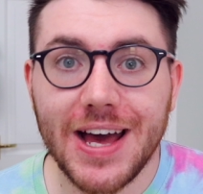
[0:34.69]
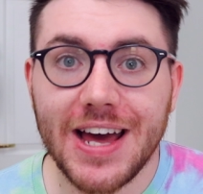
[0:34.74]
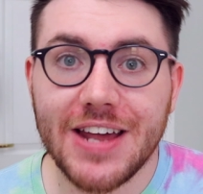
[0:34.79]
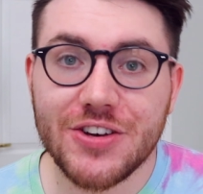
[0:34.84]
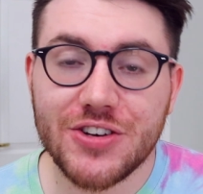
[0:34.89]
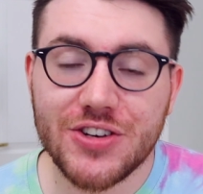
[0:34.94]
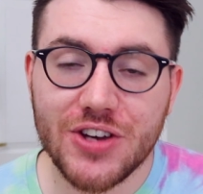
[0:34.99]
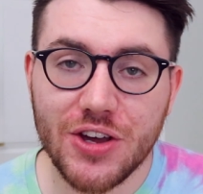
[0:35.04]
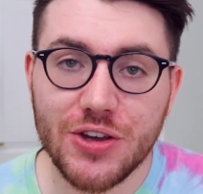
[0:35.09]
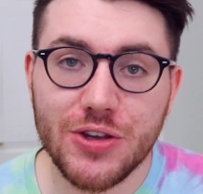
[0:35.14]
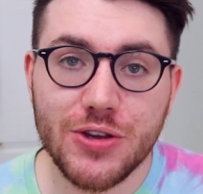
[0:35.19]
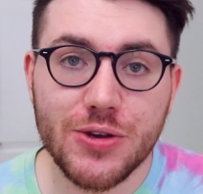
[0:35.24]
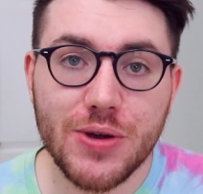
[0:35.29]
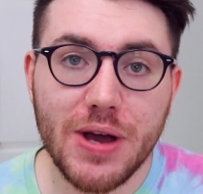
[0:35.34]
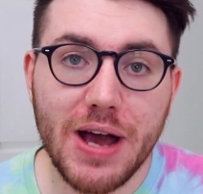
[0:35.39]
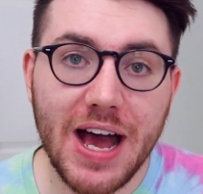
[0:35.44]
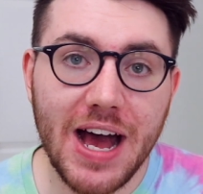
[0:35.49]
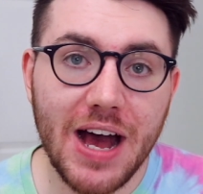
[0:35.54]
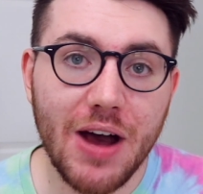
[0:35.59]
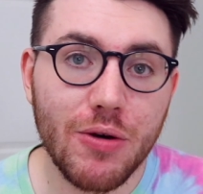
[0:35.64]
and show
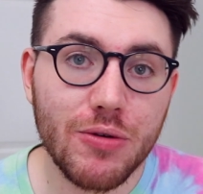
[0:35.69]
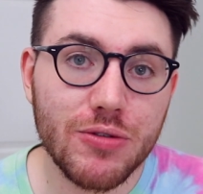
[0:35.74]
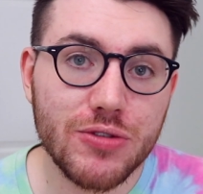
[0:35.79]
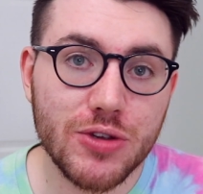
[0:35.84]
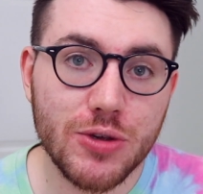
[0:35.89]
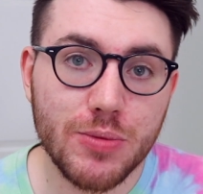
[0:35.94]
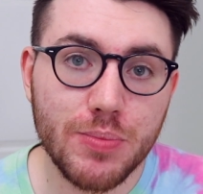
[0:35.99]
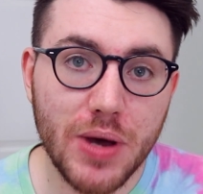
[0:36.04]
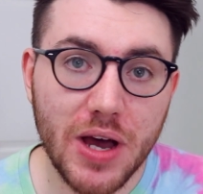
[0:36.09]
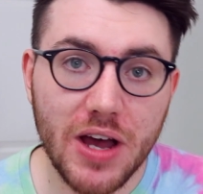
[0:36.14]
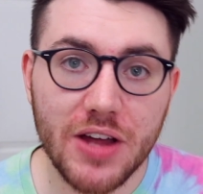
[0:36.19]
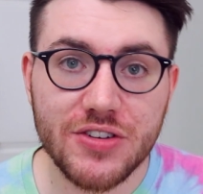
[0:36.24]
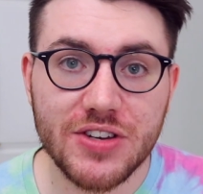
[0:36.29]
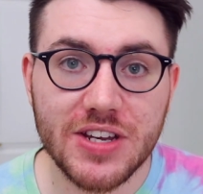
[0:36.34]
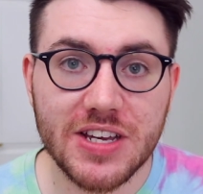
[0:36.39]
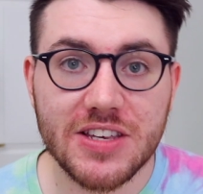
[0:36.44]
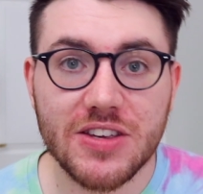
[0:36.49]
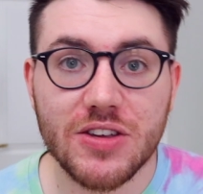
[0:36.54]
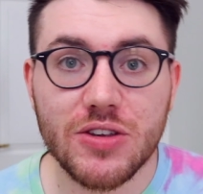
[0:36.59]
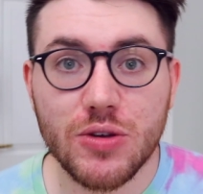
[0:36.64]
you how to
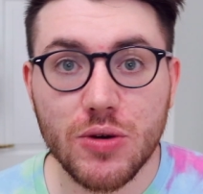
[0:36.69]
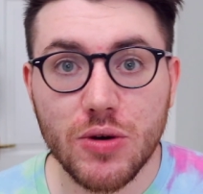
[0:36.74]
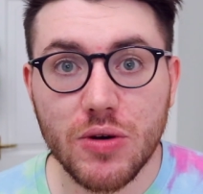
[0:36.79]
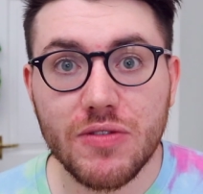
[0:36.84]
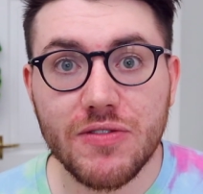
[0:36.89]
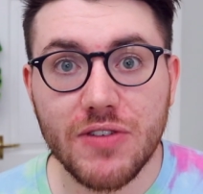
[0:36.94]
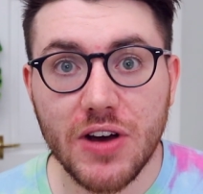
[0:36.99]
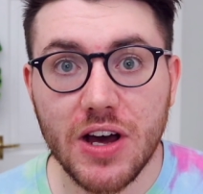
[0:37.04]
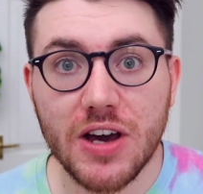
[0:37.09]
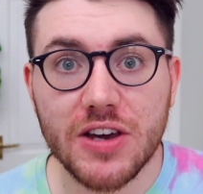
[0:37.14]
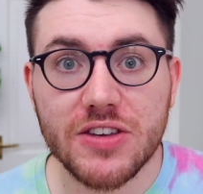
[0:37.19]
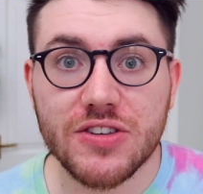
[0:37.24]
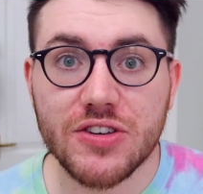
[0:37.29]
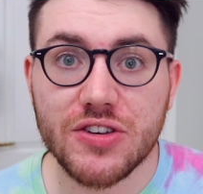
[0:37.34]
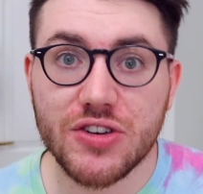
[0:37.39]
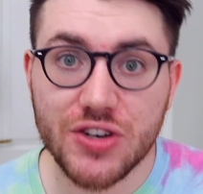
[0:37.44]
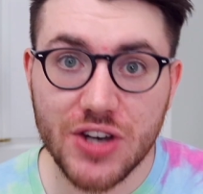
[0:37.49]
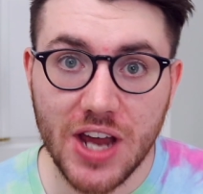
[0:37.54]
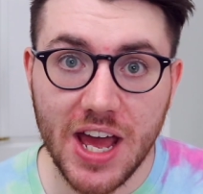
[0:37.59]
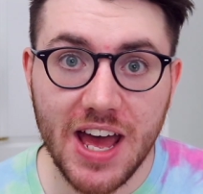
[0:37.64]
purchase your first
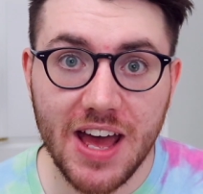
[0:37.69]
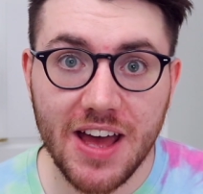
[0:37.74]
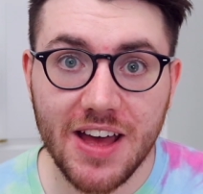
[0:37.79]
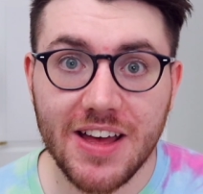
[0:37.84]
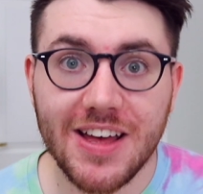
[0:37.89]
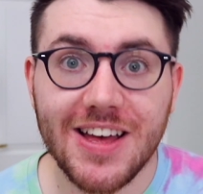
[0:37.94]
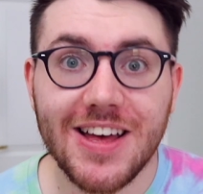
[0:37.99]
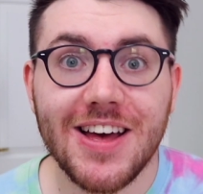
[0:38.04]
share.